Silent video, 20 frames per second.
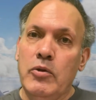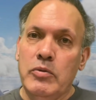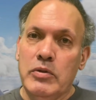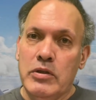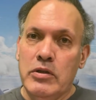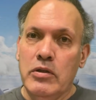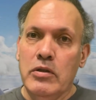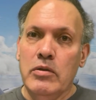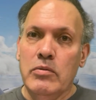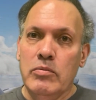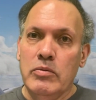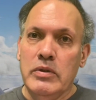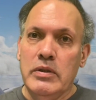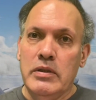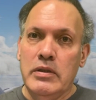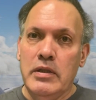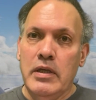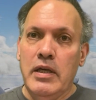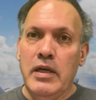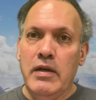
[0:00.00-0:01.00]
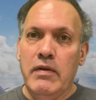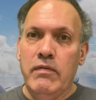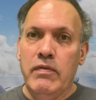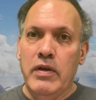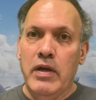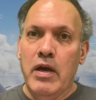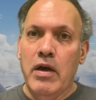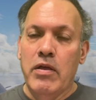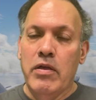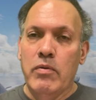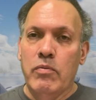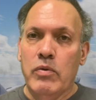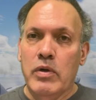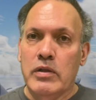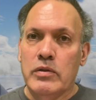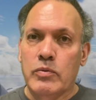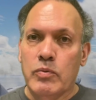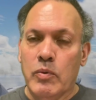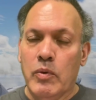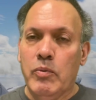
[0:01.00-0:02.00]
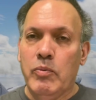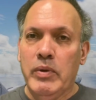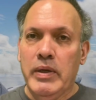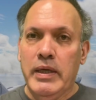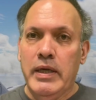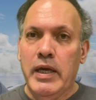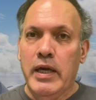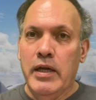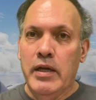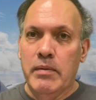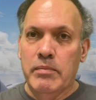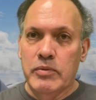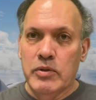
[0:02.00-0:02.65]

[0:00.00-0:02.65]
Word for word: still receive the other ones when we get them.